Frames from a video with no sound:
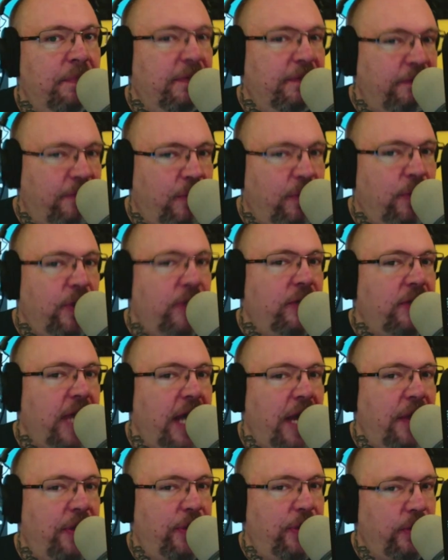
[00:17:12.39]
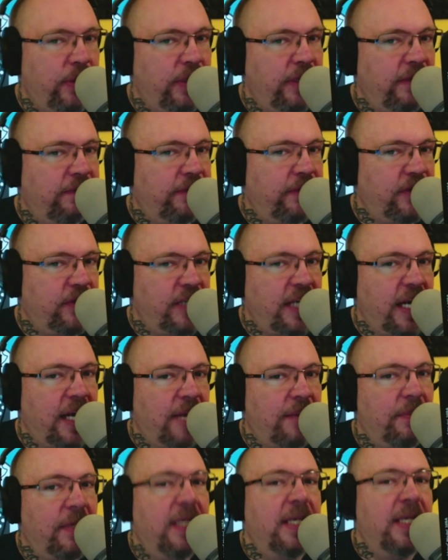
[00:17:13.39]
before you got through it the first
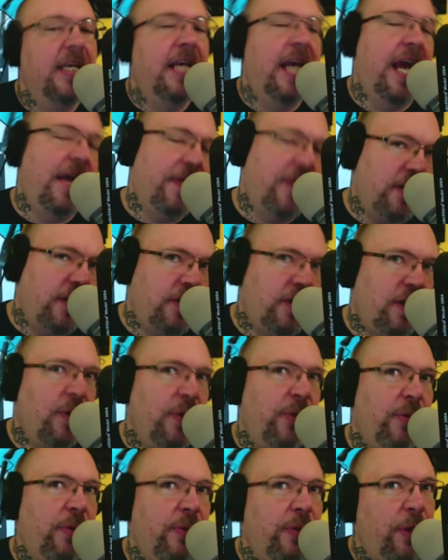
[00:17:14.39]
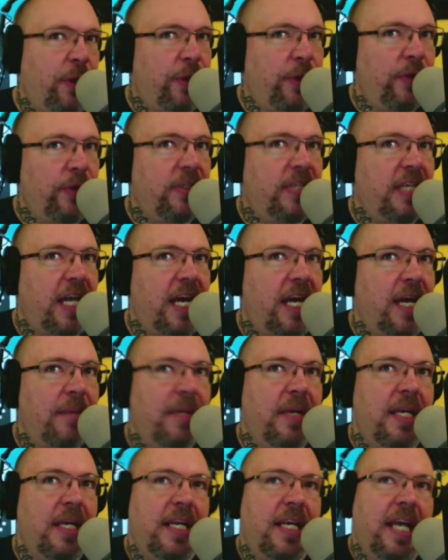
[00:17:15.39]
time. And then you go through it the third time,